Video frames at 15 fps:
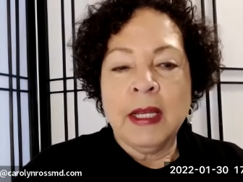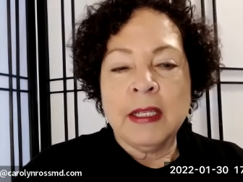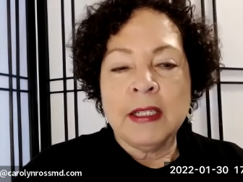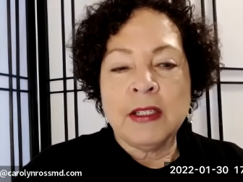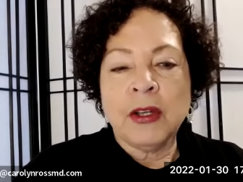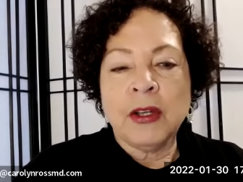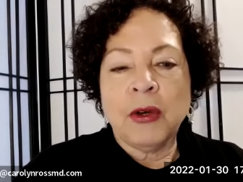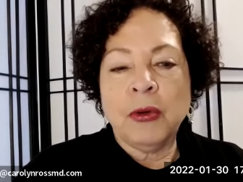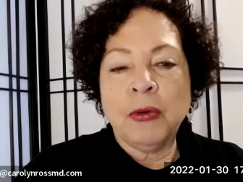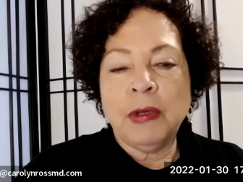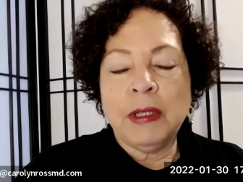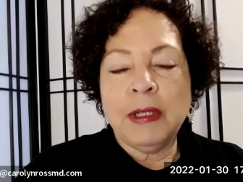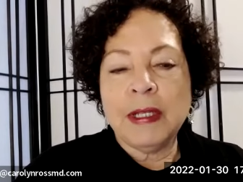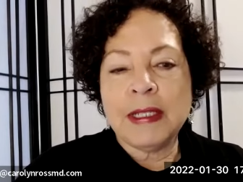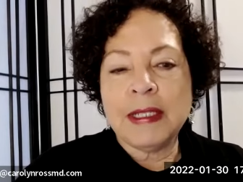So
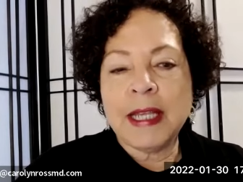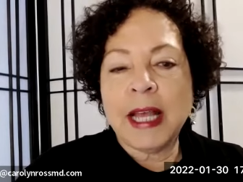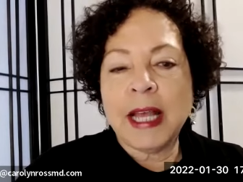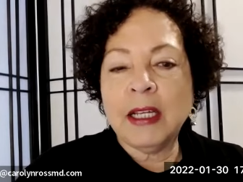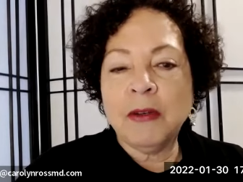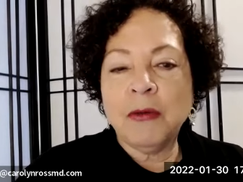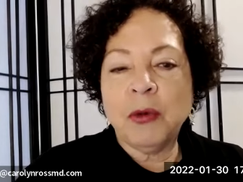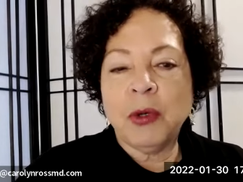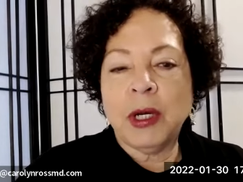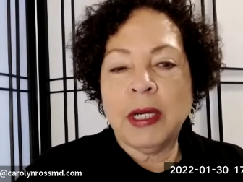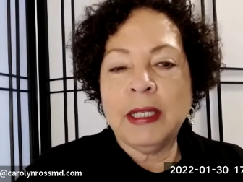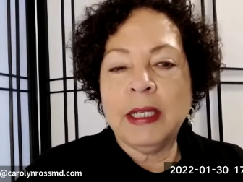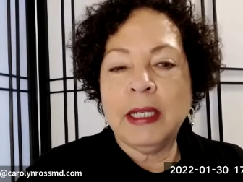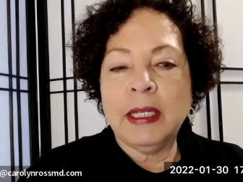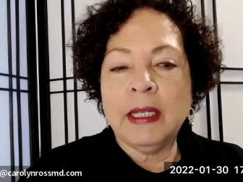the second
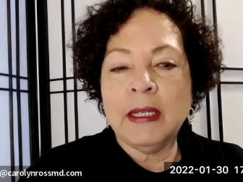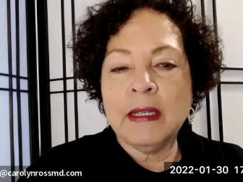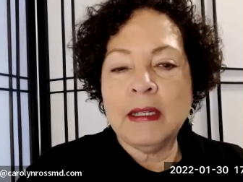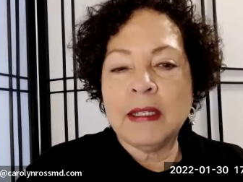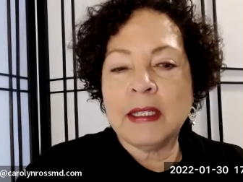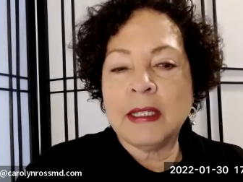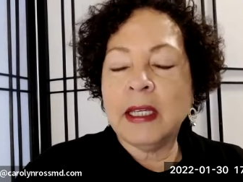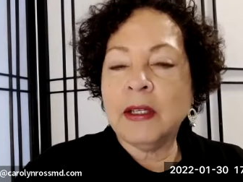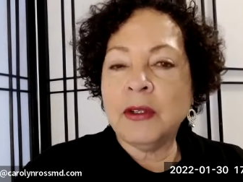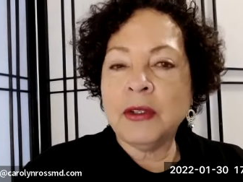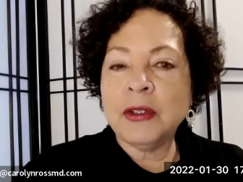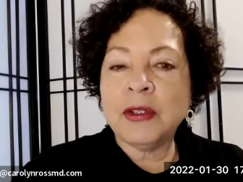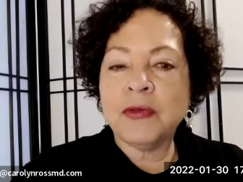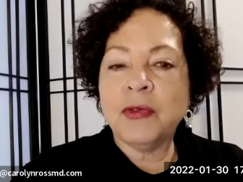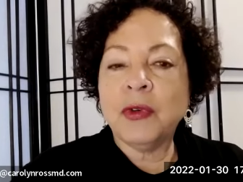one is
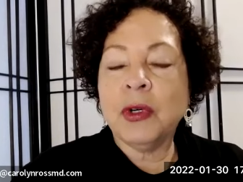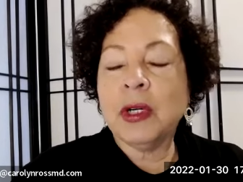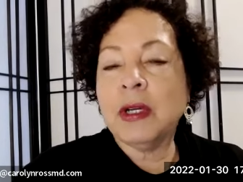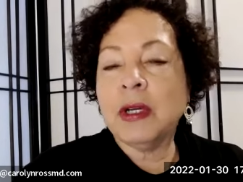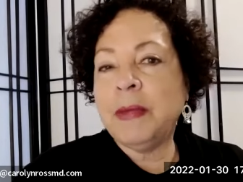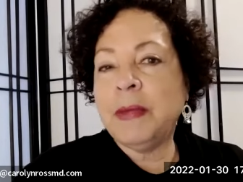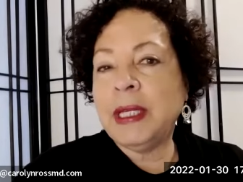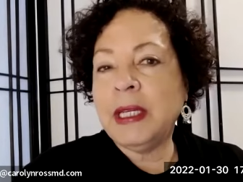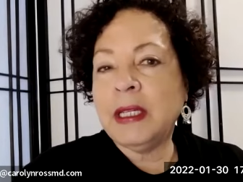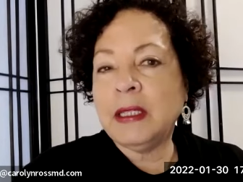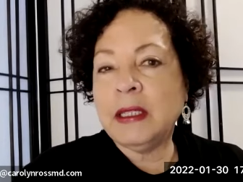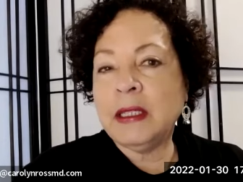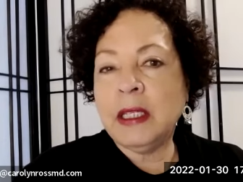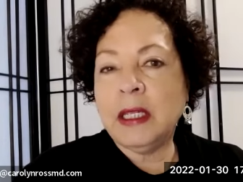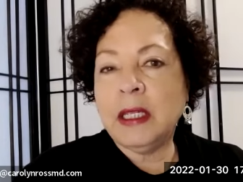skills for
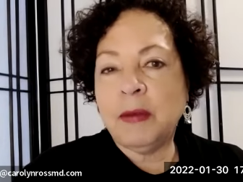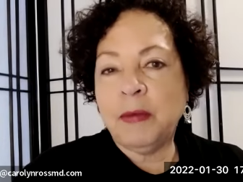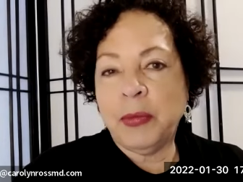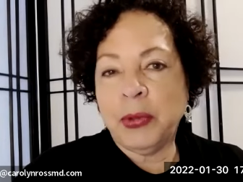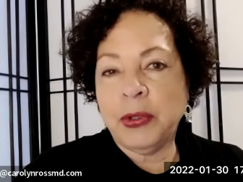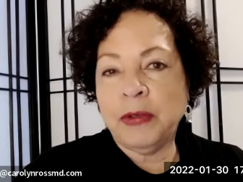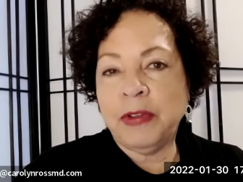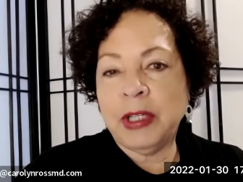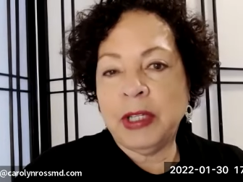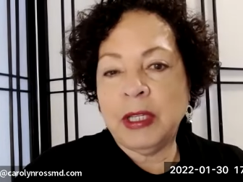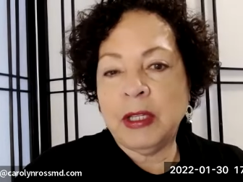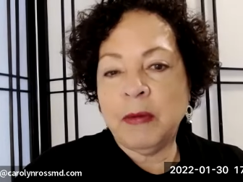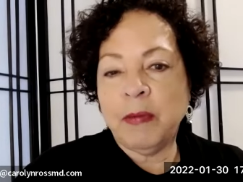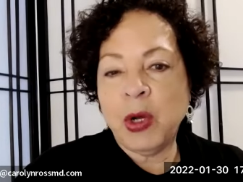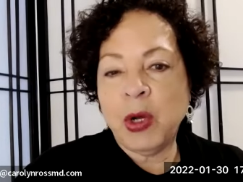immediately improving
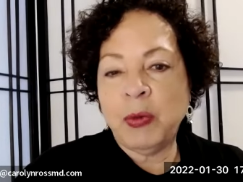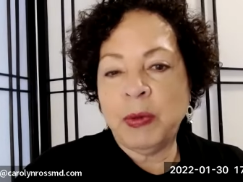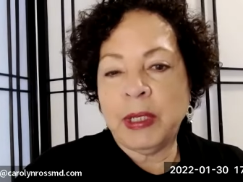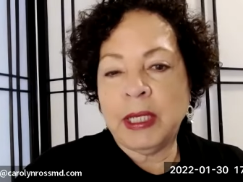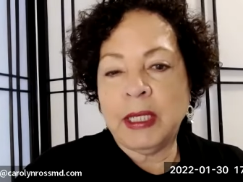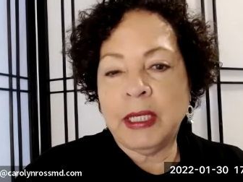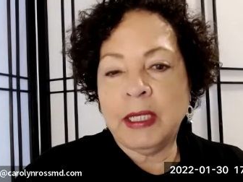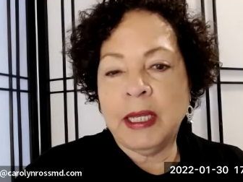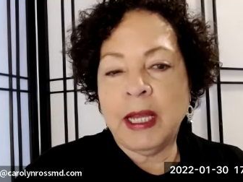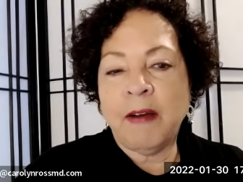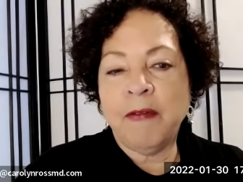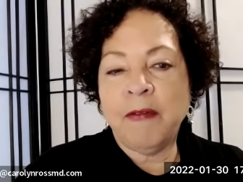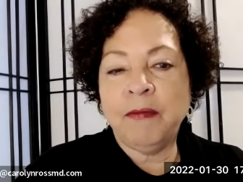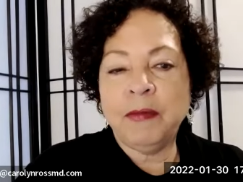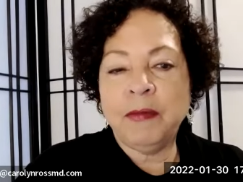the moment.
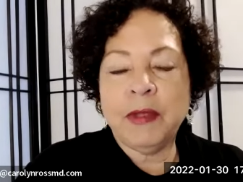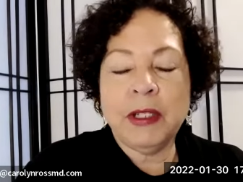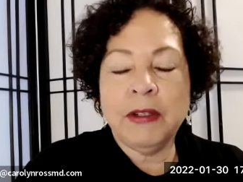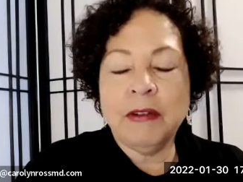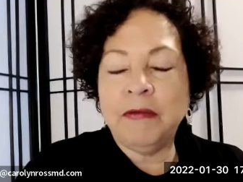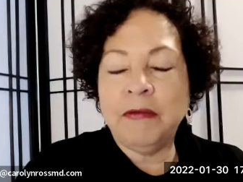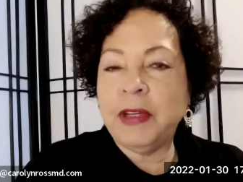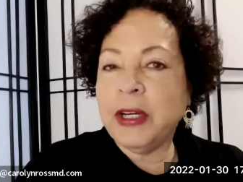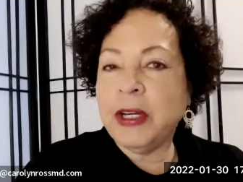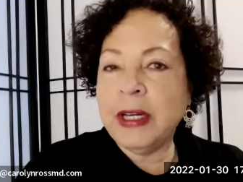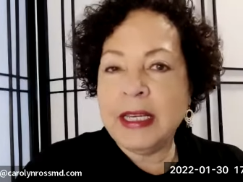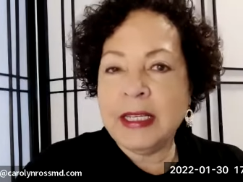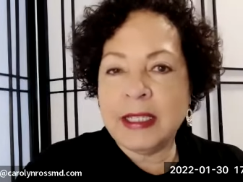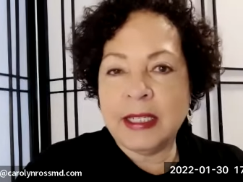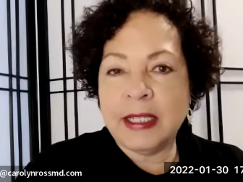Now, there are
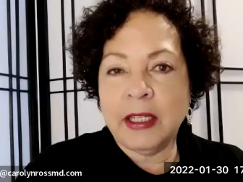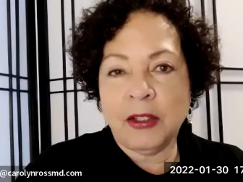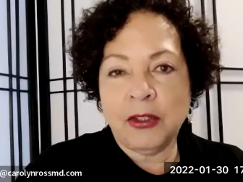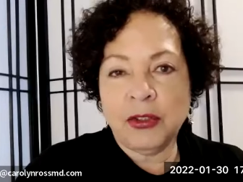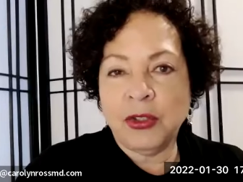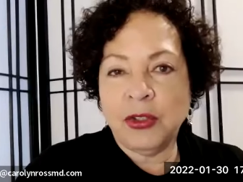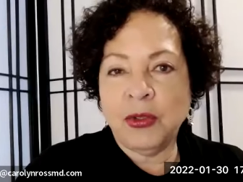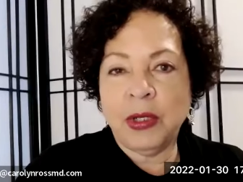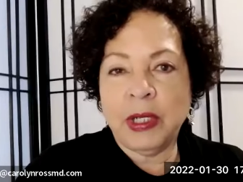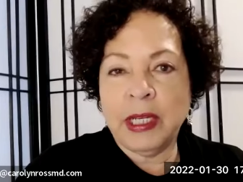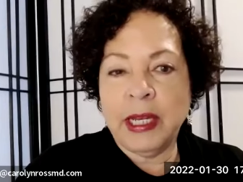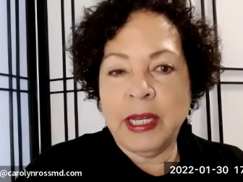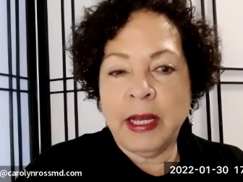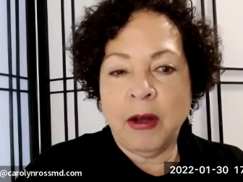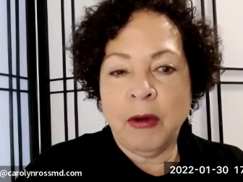various skills that
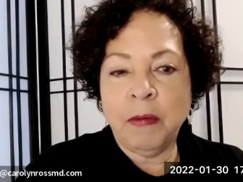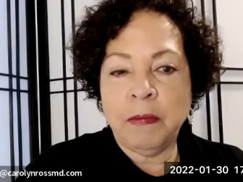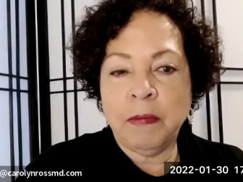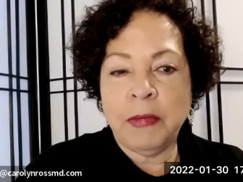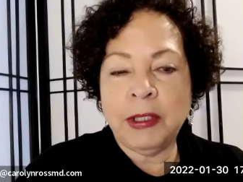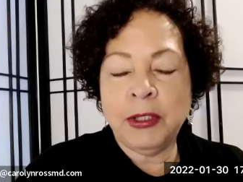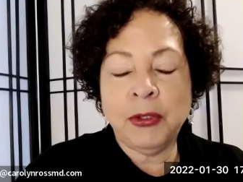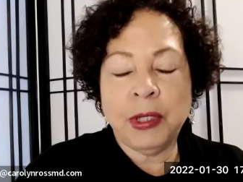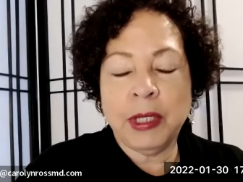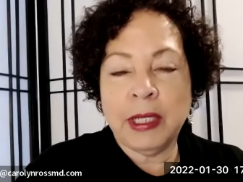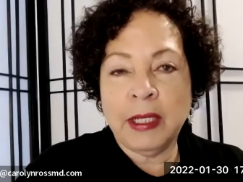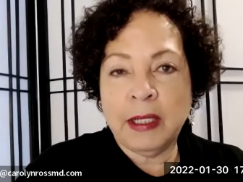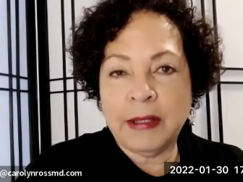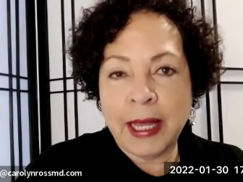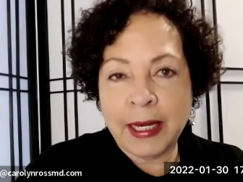
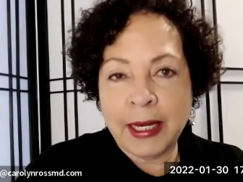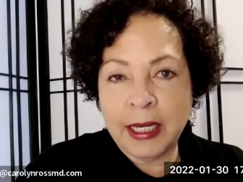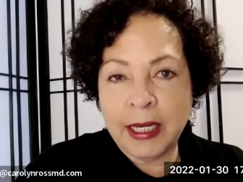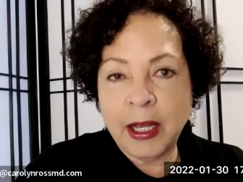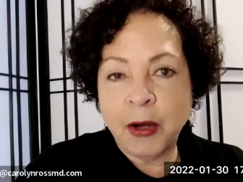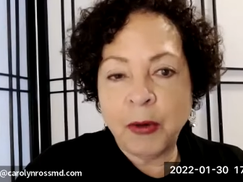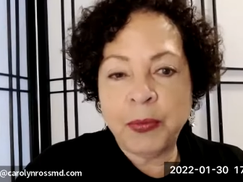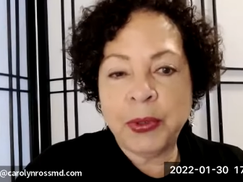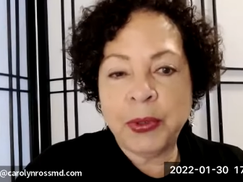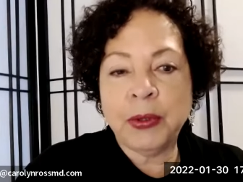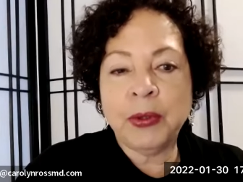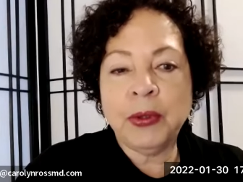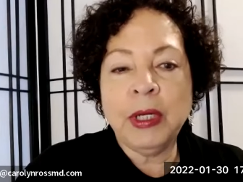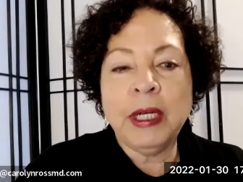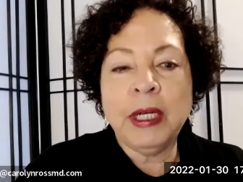can help
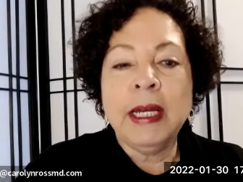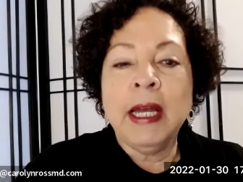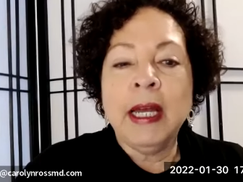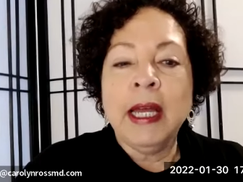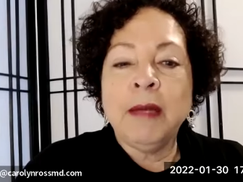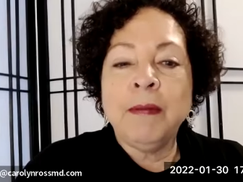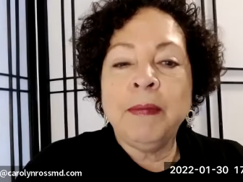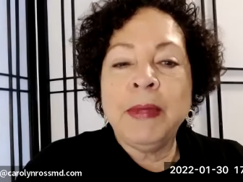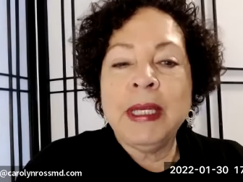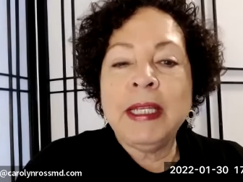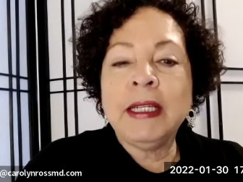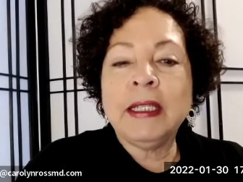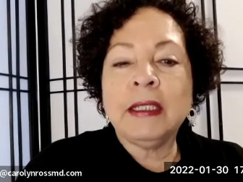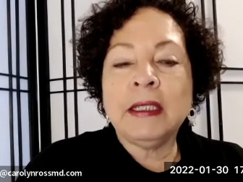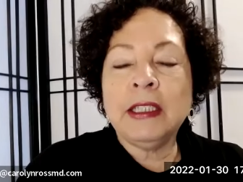you
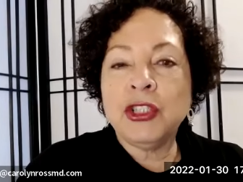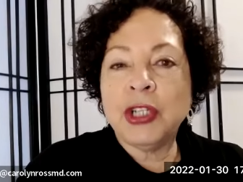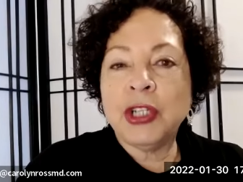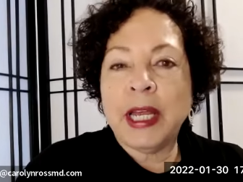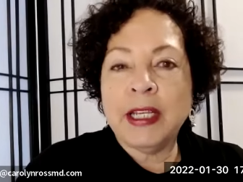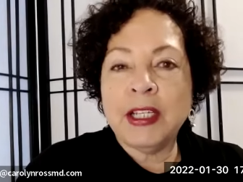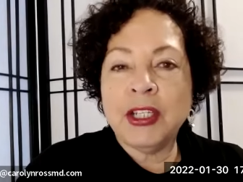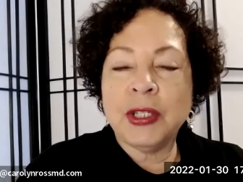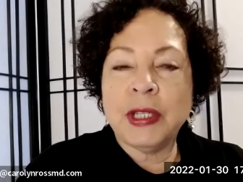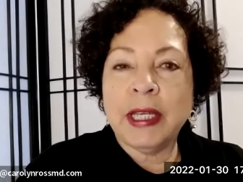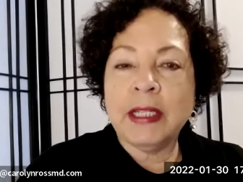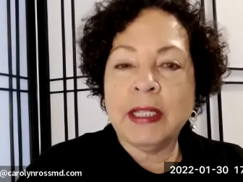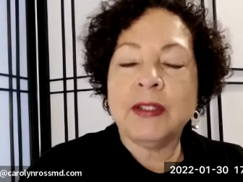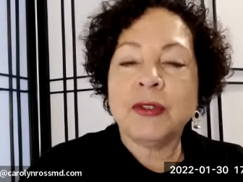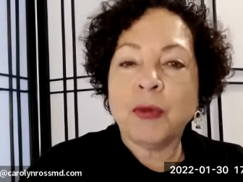immediately change
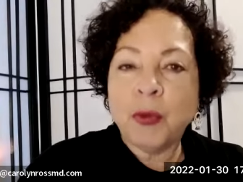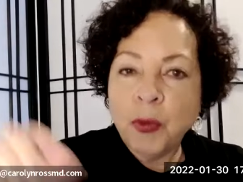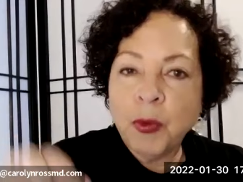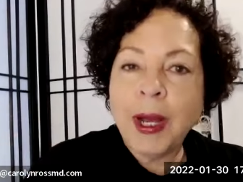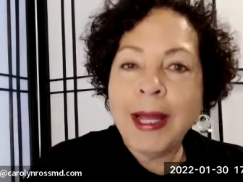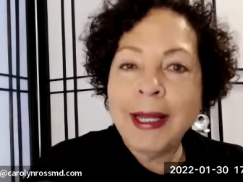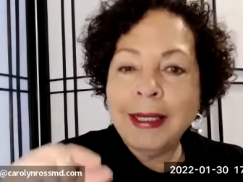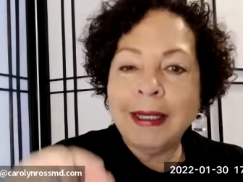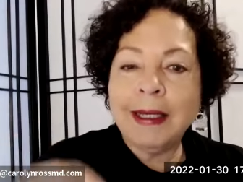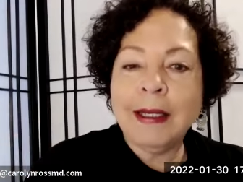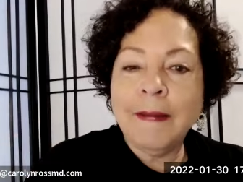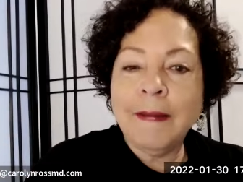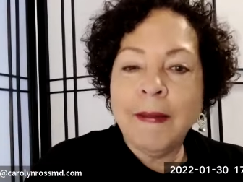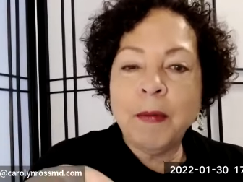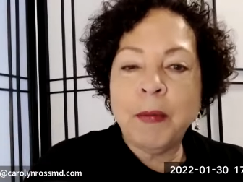things right
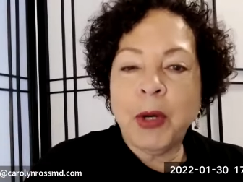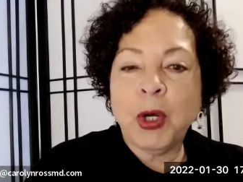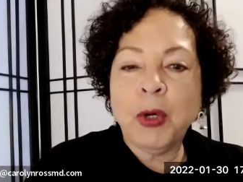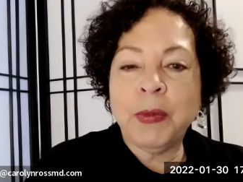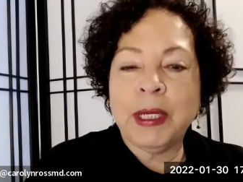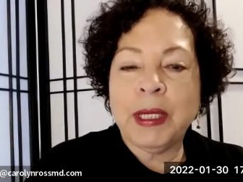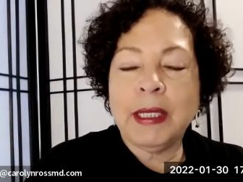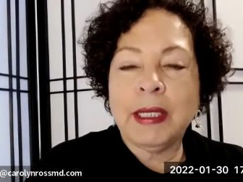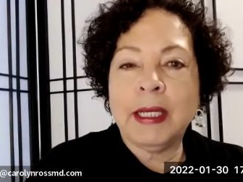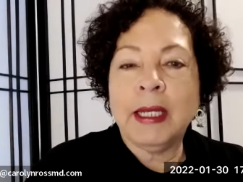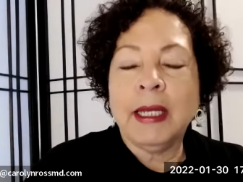in the moment.